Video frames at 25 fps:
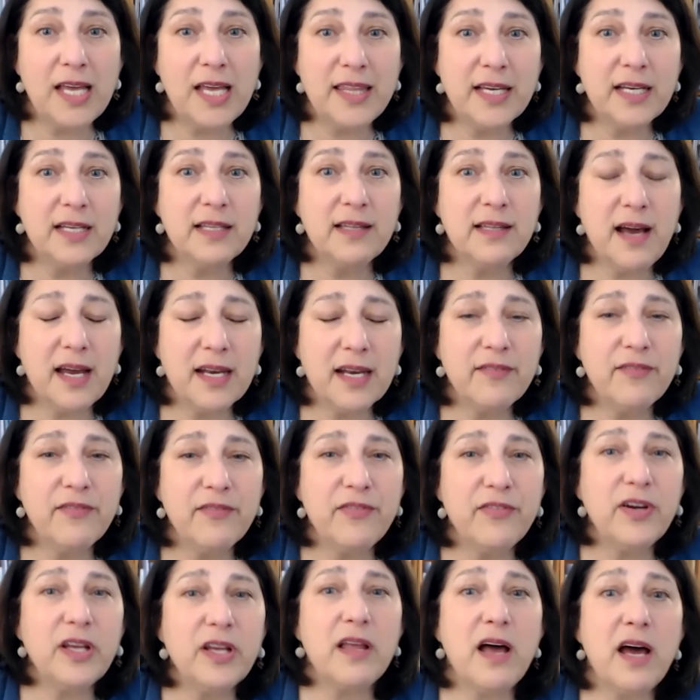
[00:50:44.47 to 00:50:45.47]
I think a lot
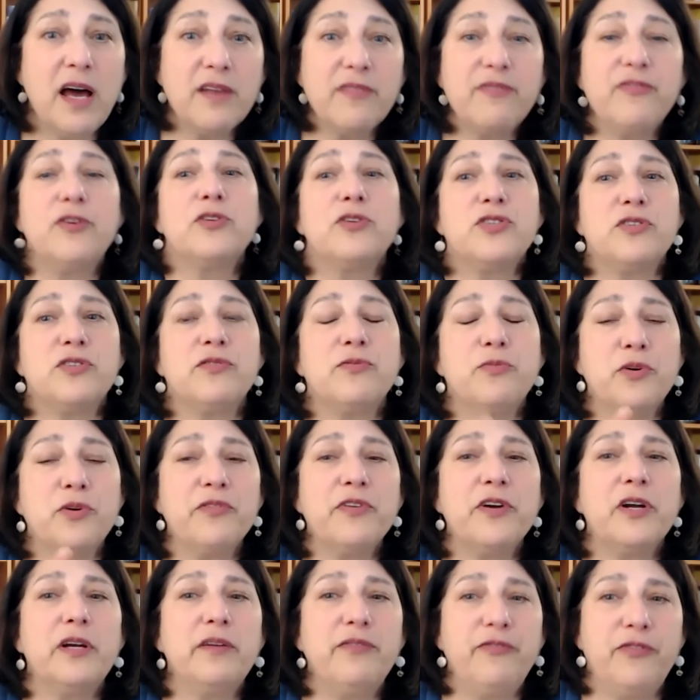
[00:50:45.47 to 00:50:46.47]
of folks were
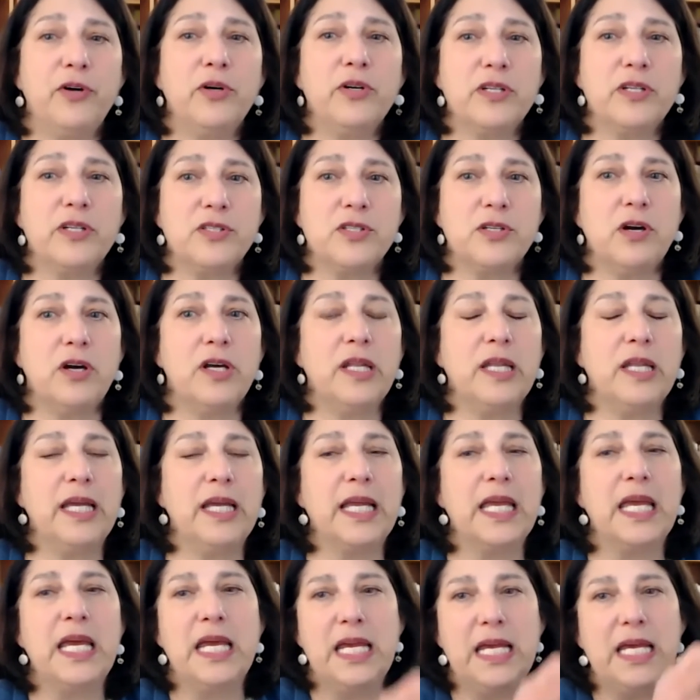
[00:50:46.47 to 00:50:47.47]
very focused on,
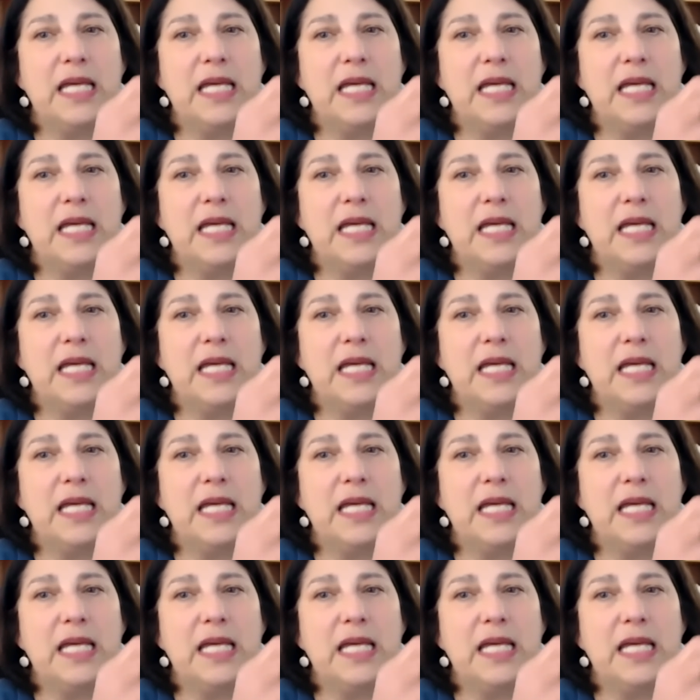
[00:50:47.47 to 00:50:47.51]
like,